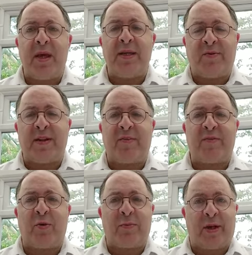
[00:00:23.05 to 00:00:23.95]
it's very
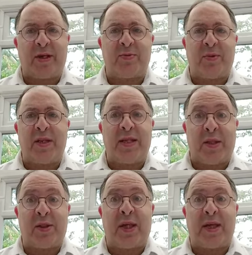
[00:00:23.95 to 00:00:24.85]
difficult because we need to
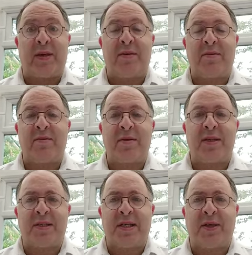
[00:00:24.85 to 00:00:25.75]
think,
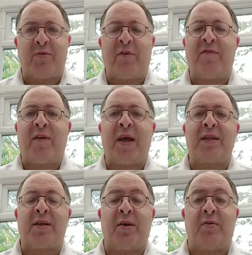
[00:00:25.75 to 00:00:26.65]
consider,
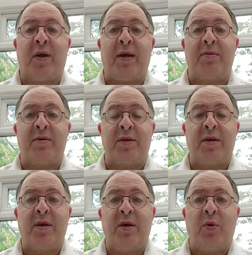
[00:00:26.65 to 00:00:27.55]
reflect around
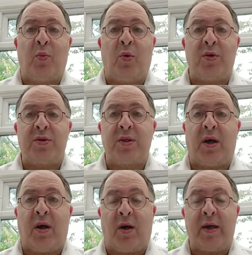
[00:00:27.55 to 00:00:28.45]
what
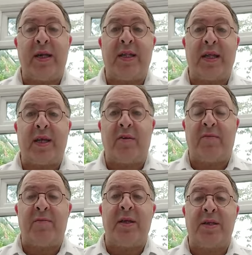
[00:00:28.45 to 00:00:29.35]
our eating of
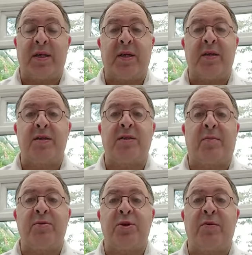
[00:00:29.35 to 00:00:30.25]
meat and
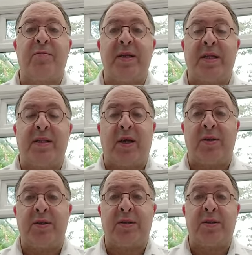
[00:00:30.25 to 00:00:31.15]
consumption of meat
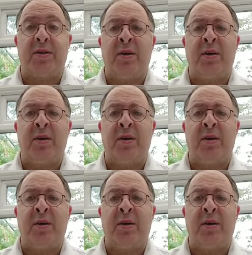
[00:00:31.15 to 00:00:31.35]
does